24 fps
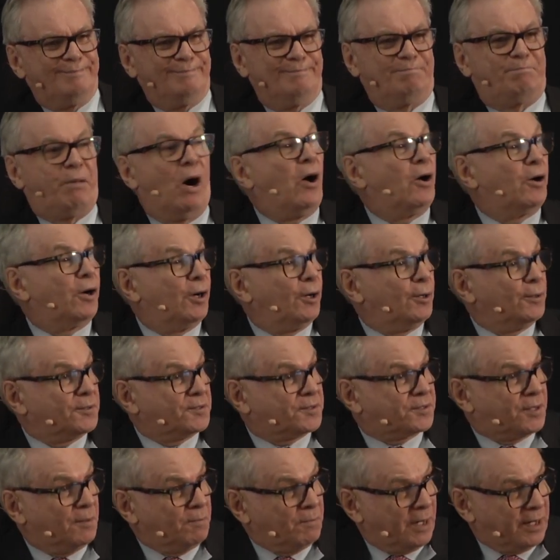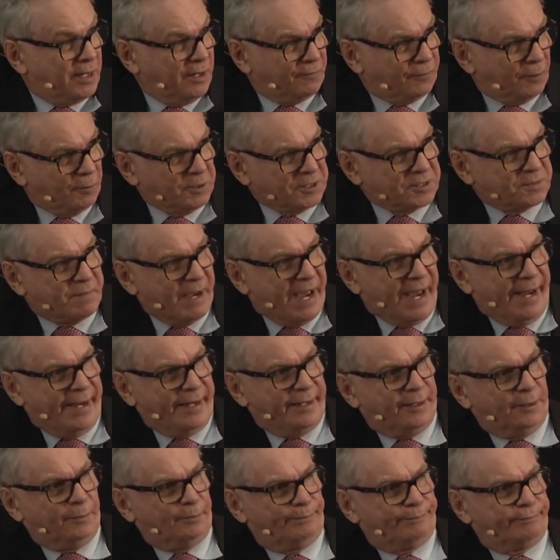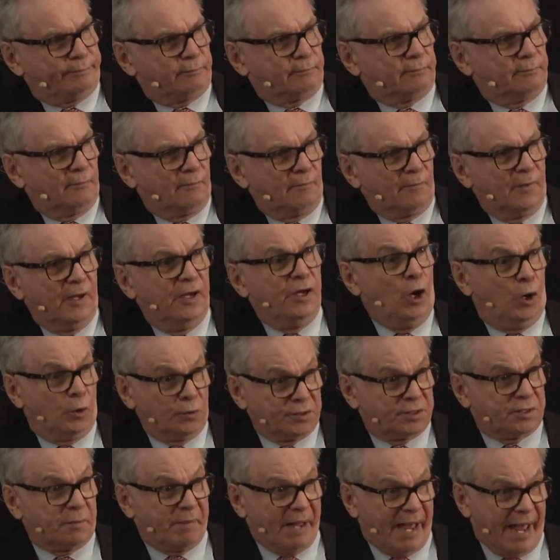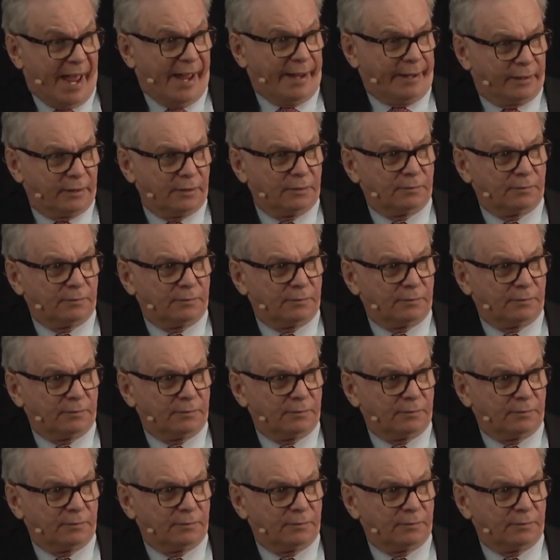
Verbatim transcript: borrows some money from his bank. He owns the bank.